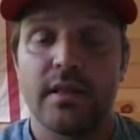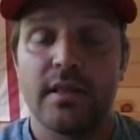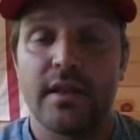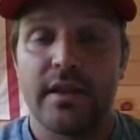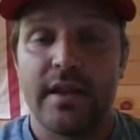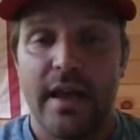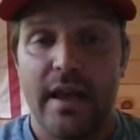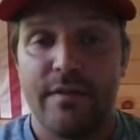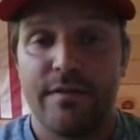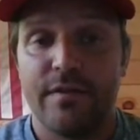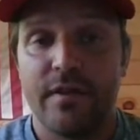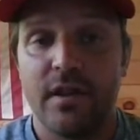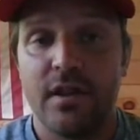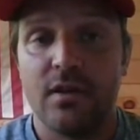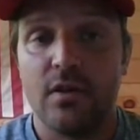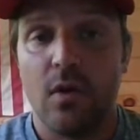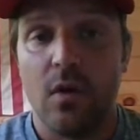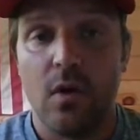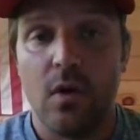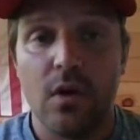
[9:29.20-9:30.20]
the
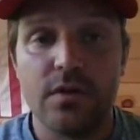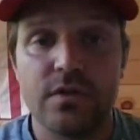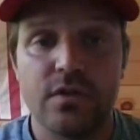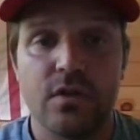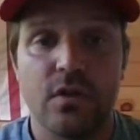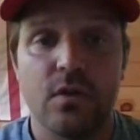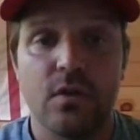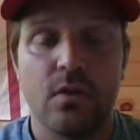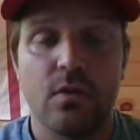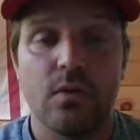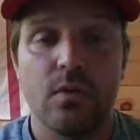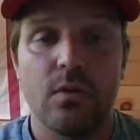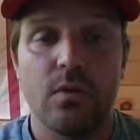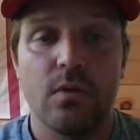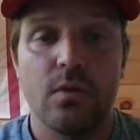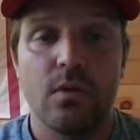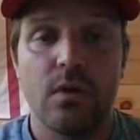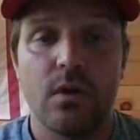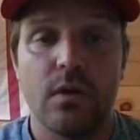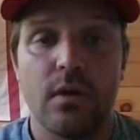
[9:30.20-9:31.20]
caffeine also
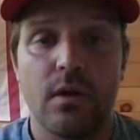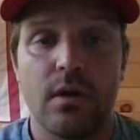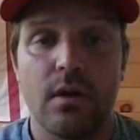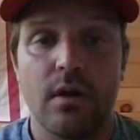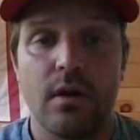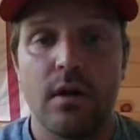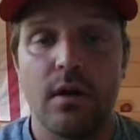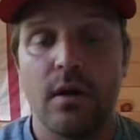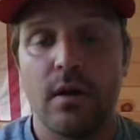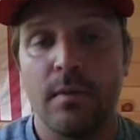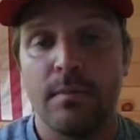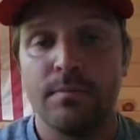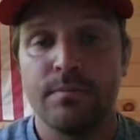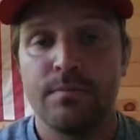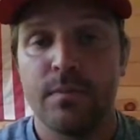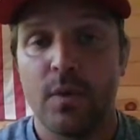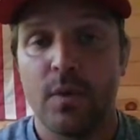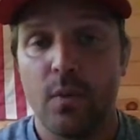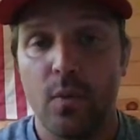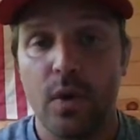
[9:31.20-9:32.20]

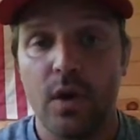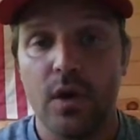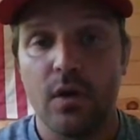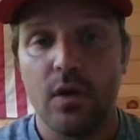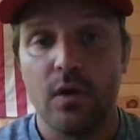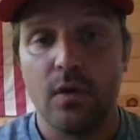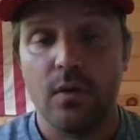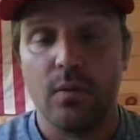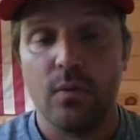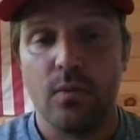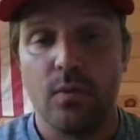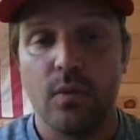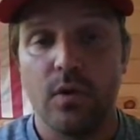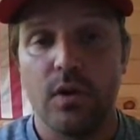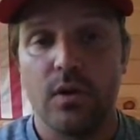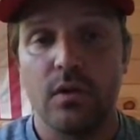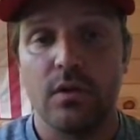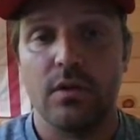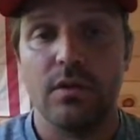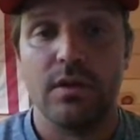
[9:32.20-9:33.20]
will
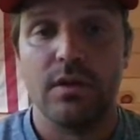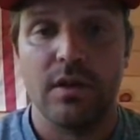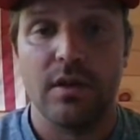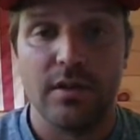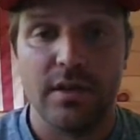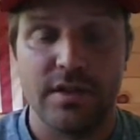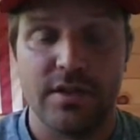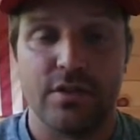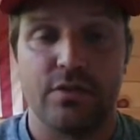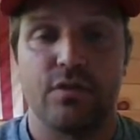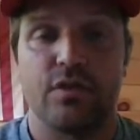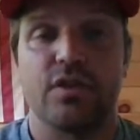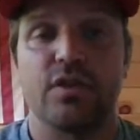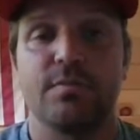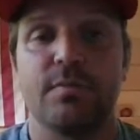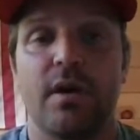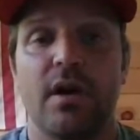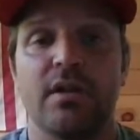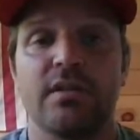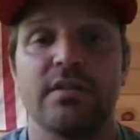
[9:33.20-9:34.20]
elicit a
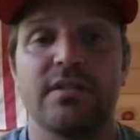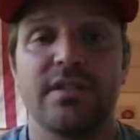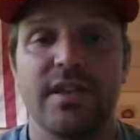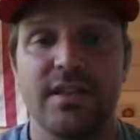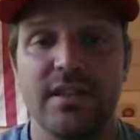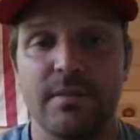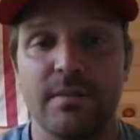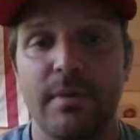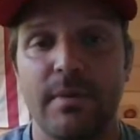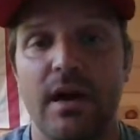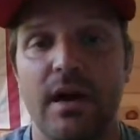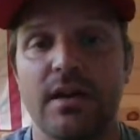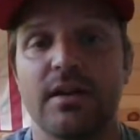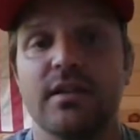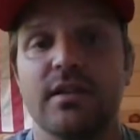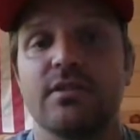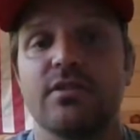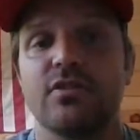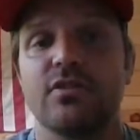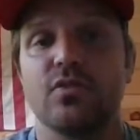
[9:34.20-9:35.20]
response in the
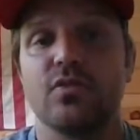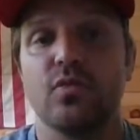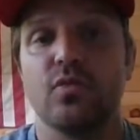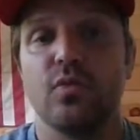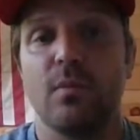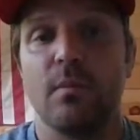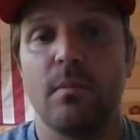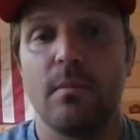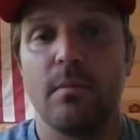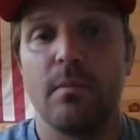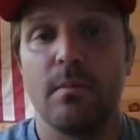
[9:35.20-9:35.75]
body to